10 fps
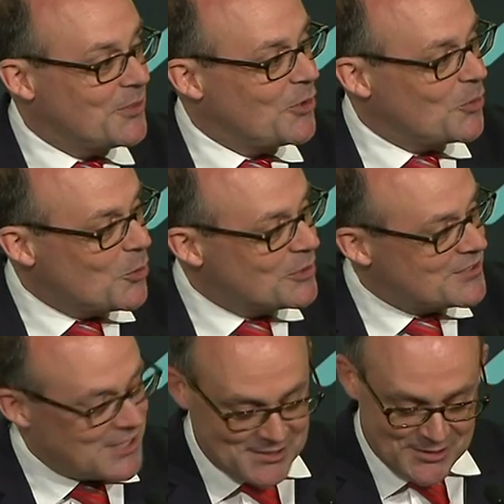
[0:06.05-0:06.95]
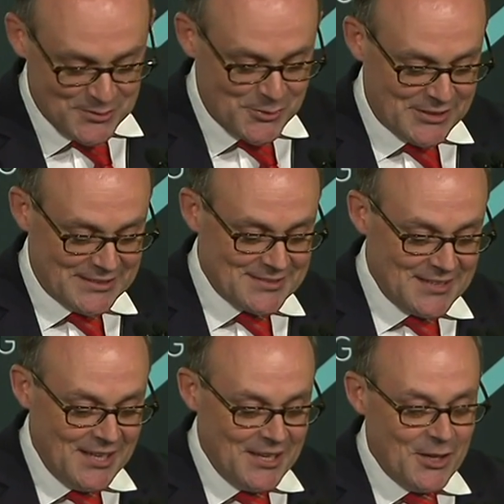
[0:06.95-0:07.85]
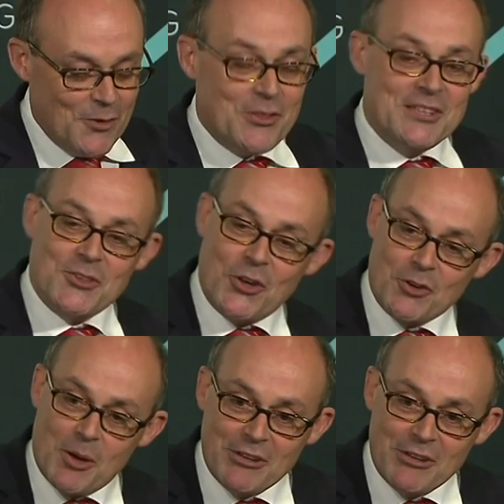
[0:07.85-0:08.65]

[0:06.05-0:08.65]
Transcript: and the awards judges for this honour.